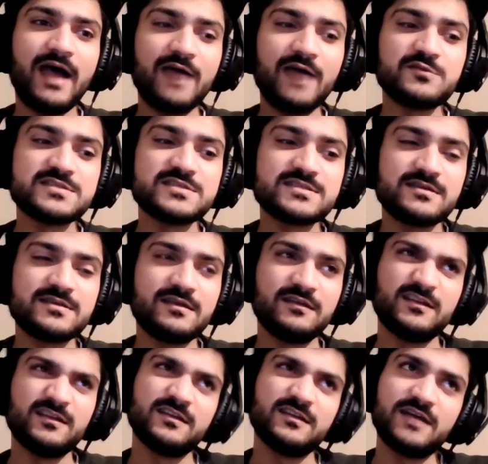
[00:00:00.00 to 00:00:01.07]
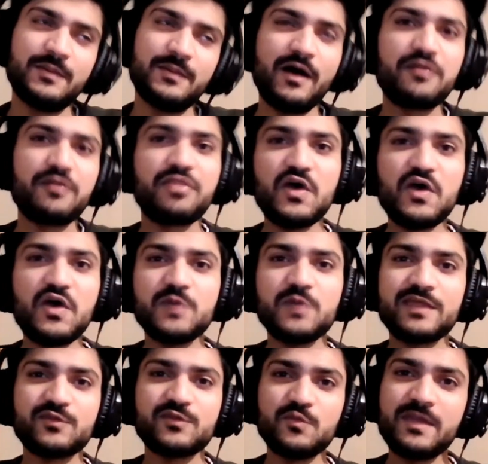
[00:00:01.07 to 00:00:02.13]
I was about a third
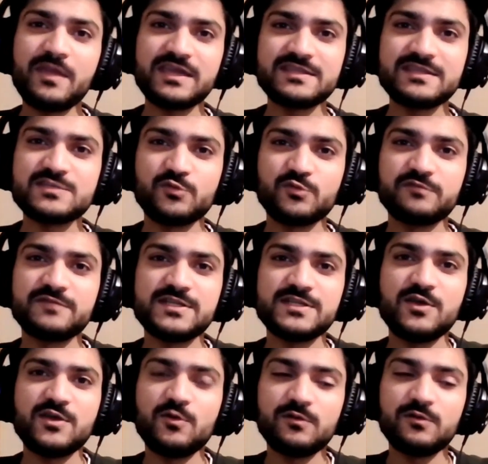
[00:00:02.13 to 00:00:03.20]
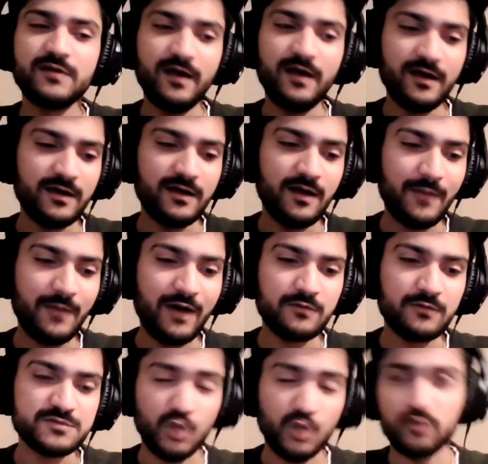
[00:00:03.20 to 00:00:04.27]
way through making this one video
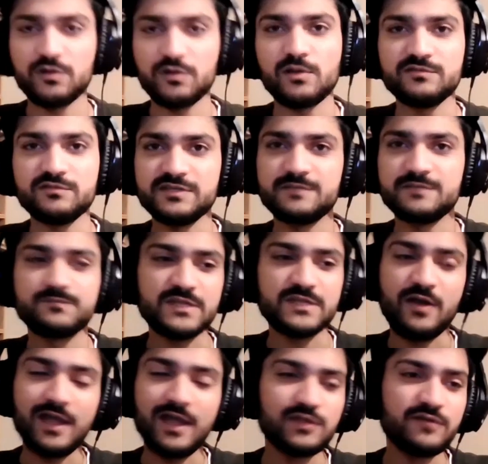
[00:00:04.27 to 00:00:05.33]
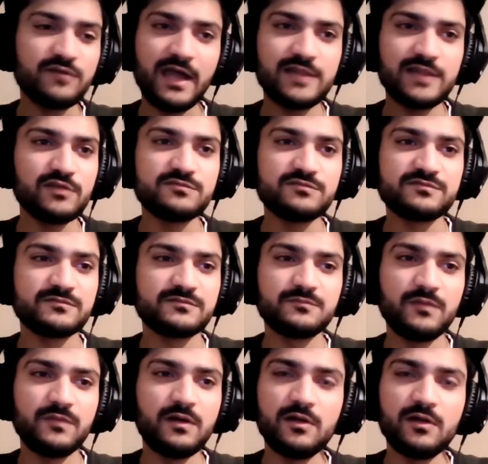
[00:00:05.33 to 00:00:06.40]
about Donald Glover. You know, I love
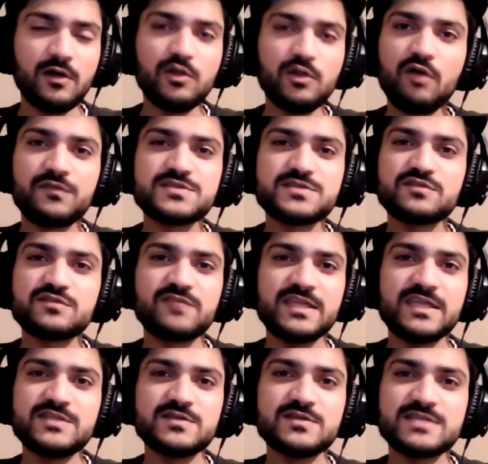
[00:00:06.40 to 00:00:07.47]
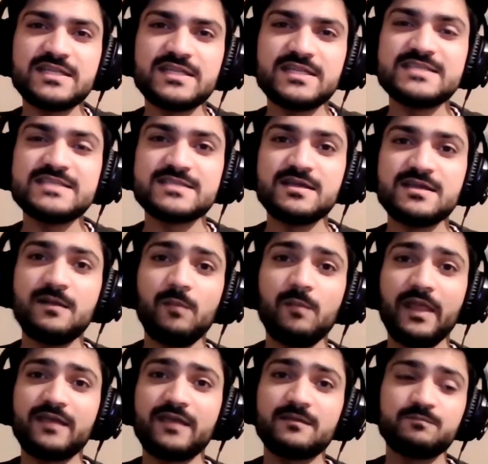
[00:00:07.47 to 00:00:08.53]
a lot of the stuff that he does, and he's
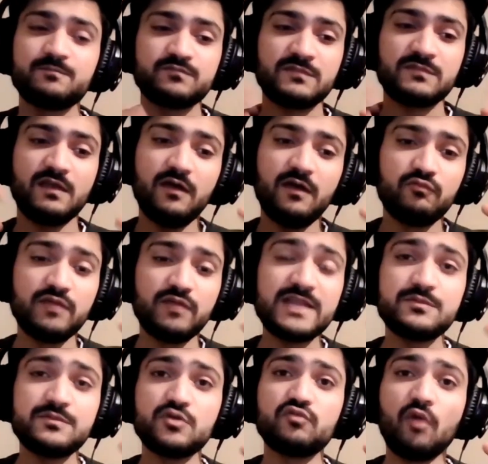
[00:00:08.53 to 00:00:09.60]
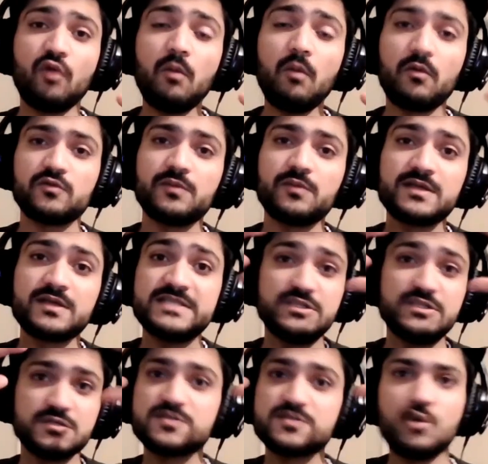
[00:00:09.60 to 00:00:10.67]
like a really good role model because he
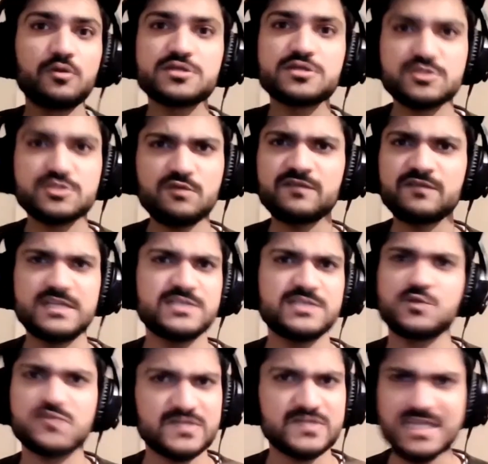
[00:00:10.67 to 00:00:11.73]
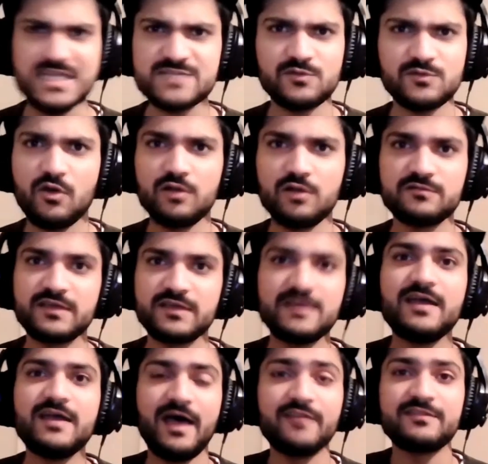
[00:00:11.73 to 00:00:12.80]
does so much stuff and he's so successful at all of it.
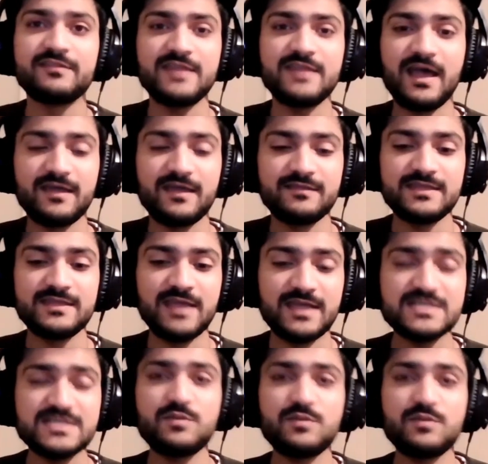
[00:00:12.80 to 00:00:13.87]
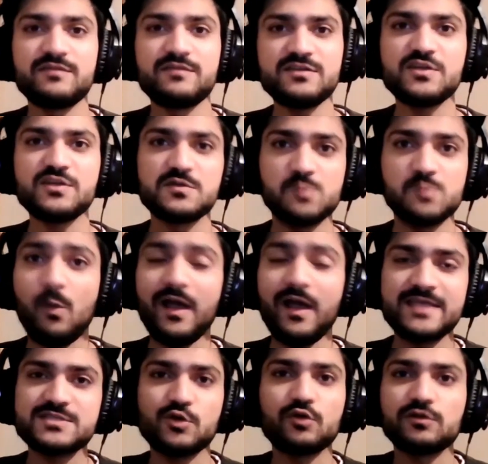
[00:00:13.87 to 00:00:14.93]
And the idea behind the video is, why
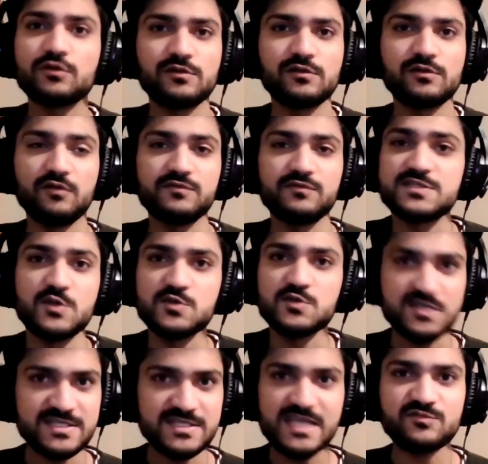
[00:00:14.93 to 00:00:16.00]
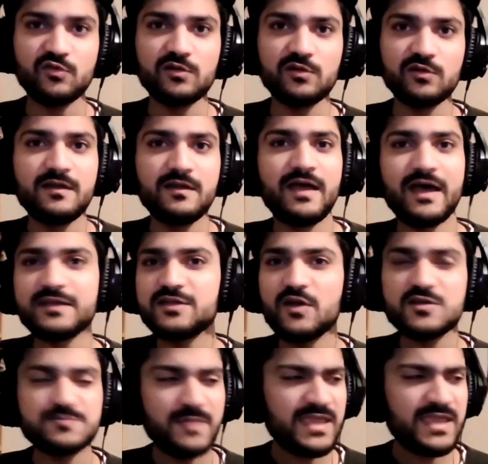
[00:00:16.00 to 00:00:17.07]
is Donald Glover so successful? And you
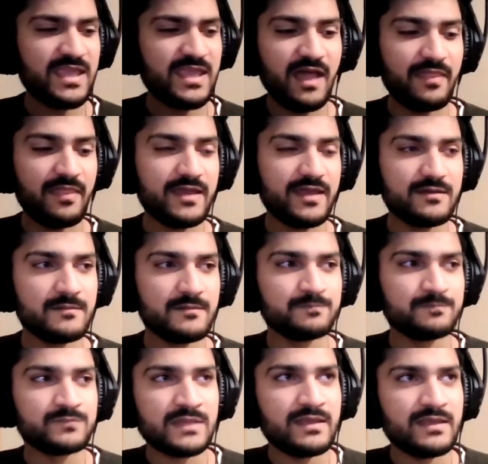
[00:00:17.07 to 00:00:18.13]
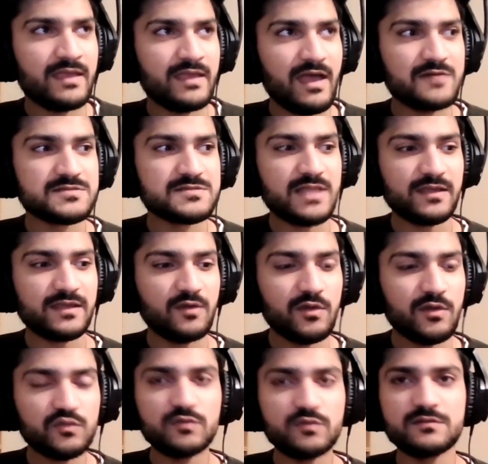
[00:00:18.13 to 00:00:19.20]
know, I was making it, and then I was like
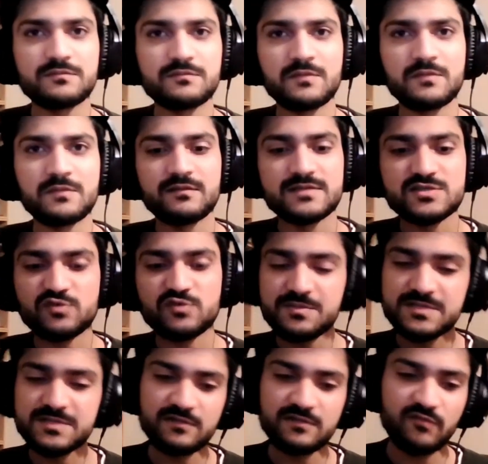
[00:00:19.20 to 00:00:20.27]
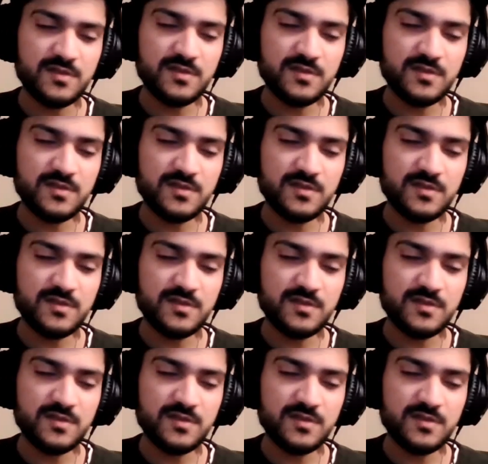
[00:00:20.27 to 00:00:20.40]
going through the script and the